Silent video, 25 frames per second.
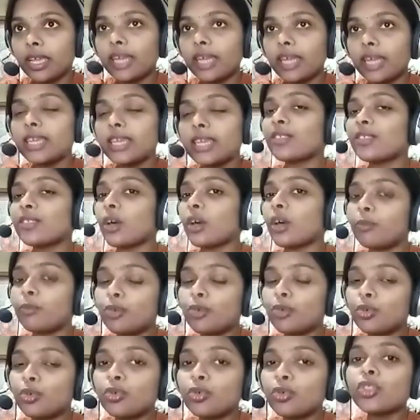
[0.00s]
It is up
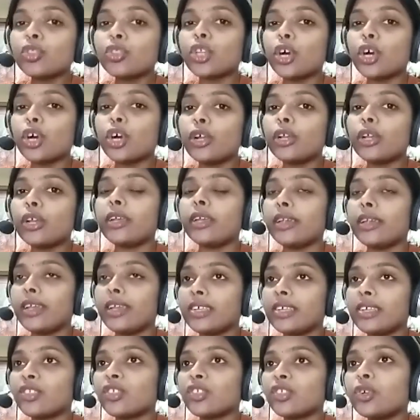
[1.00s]
to the
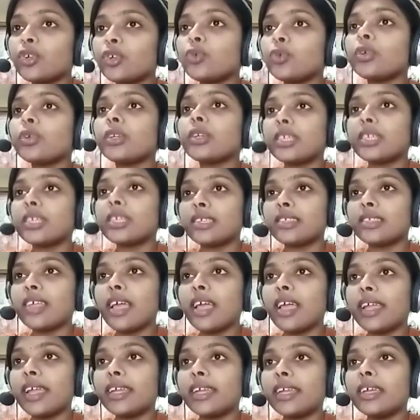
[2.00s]
lessor to
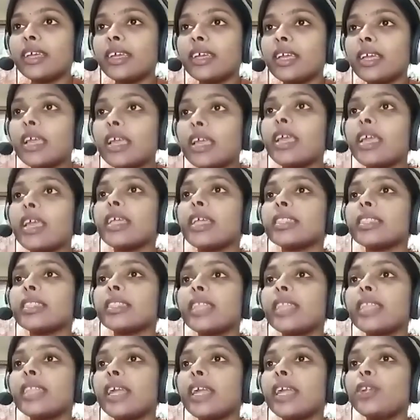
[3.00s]
decide
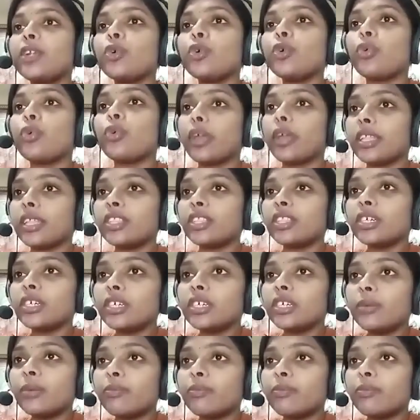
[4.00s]
that whether